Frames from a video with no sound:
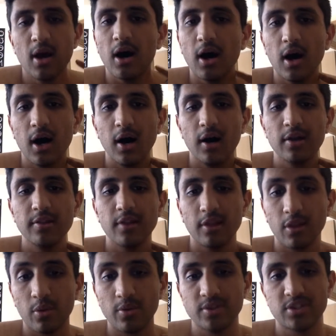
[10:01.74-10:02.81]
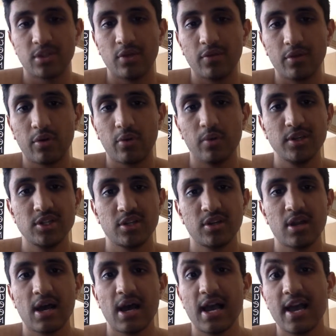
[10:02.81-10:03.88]
The lower cervical
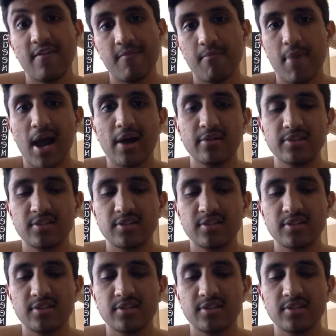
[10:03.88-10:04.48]
region, I have mild